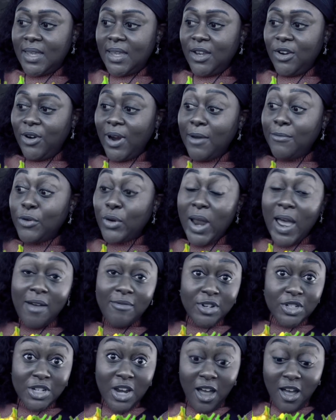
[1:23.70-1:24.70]
grateful to have
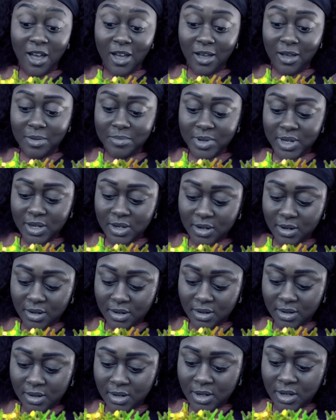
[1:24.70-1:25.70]
a job,
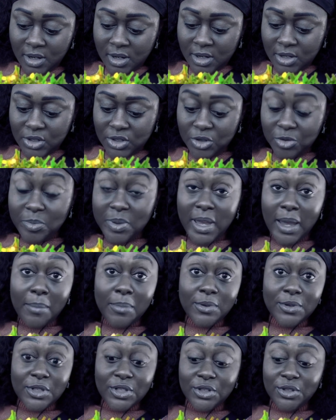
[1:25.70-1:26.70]
to be
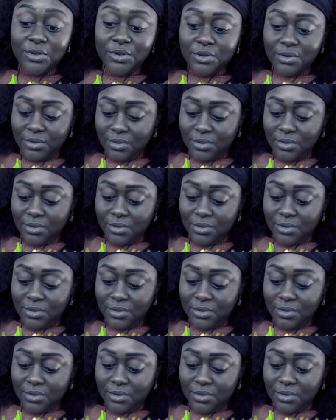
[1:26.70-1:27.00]
able to